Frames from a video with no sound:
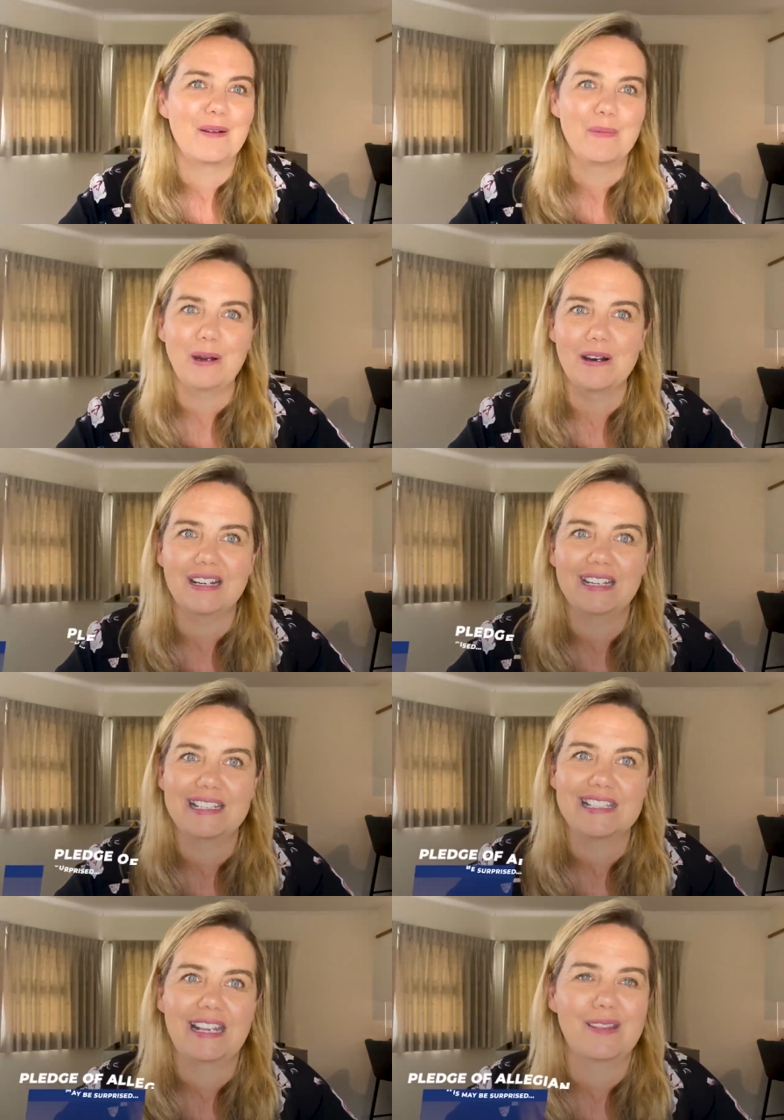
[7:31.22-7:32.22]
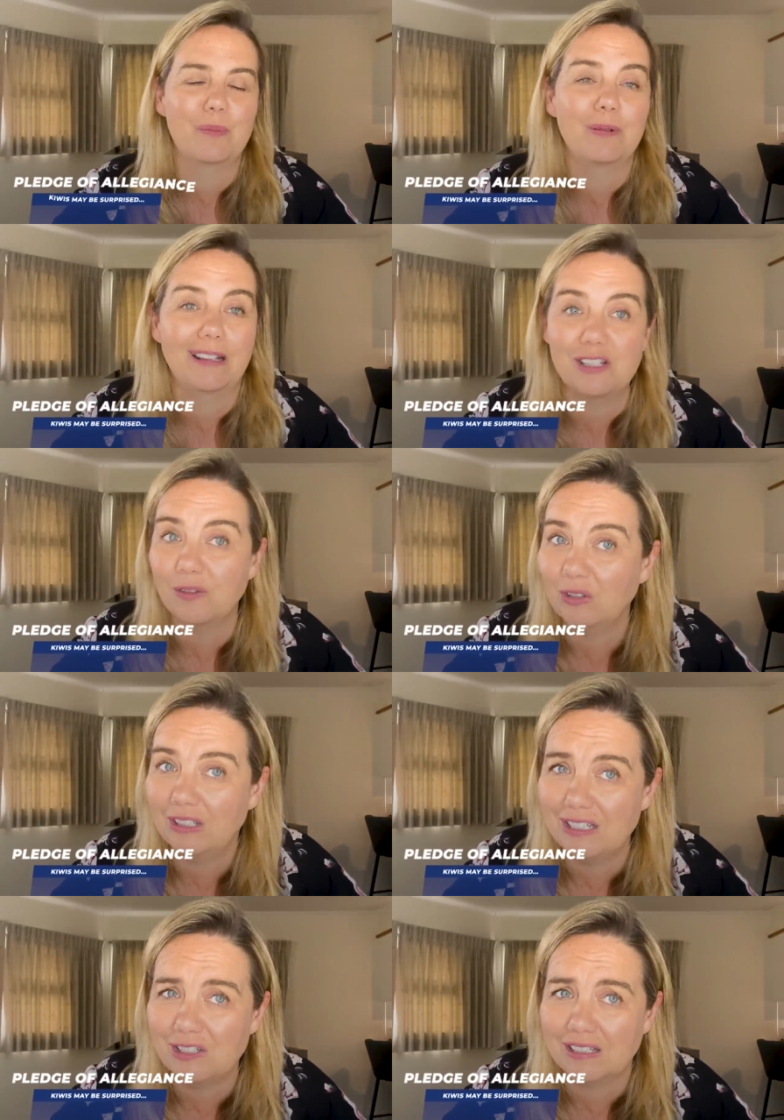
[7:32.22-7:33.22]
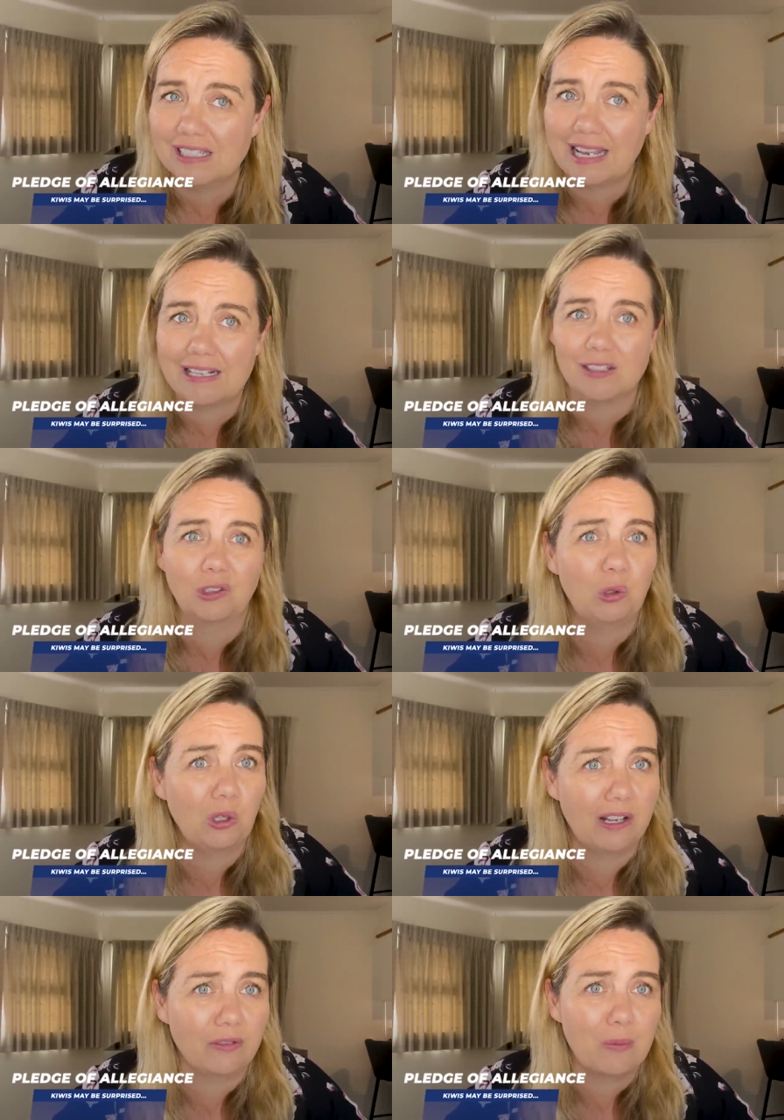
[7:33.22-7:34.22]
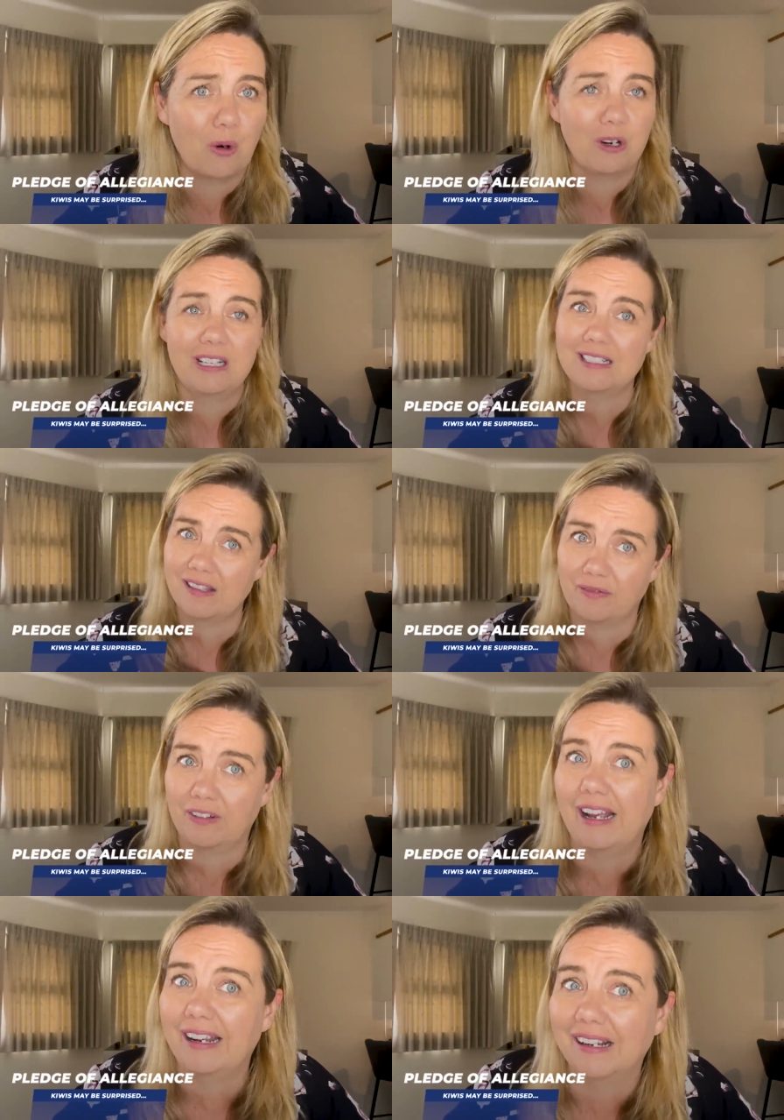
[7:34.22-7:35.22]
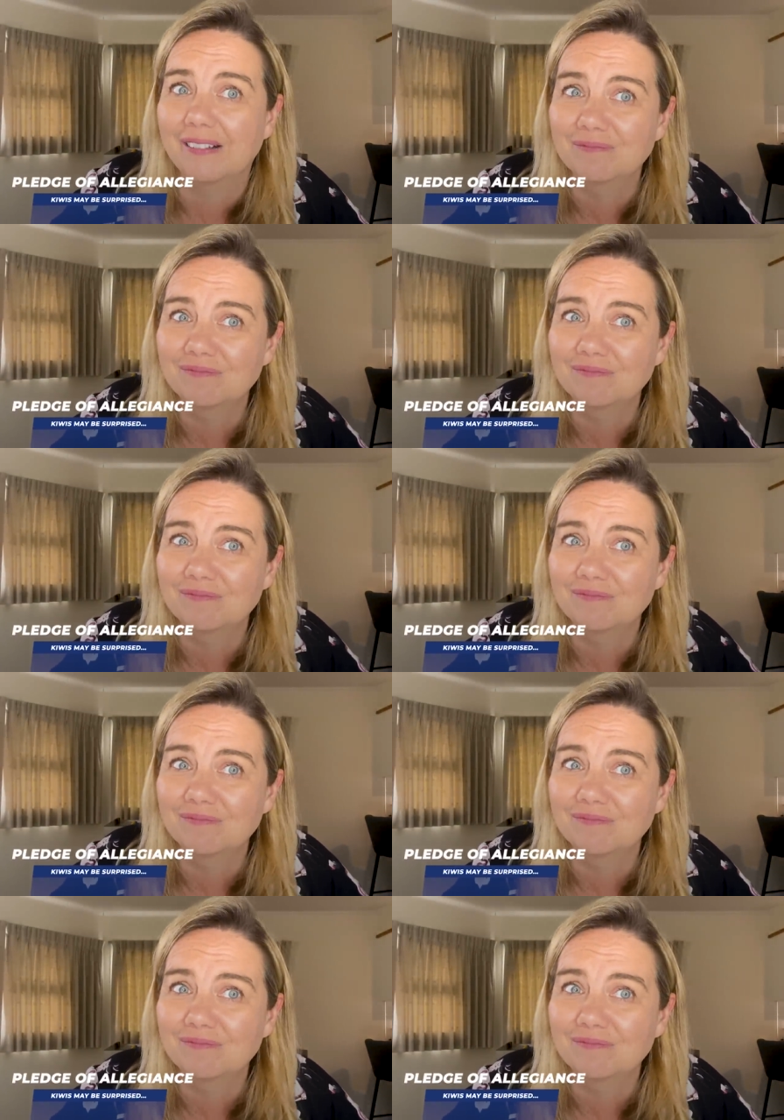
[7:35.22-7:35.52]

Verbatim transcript: Americans say the Pledge of Allegiance at school every morning to the flag.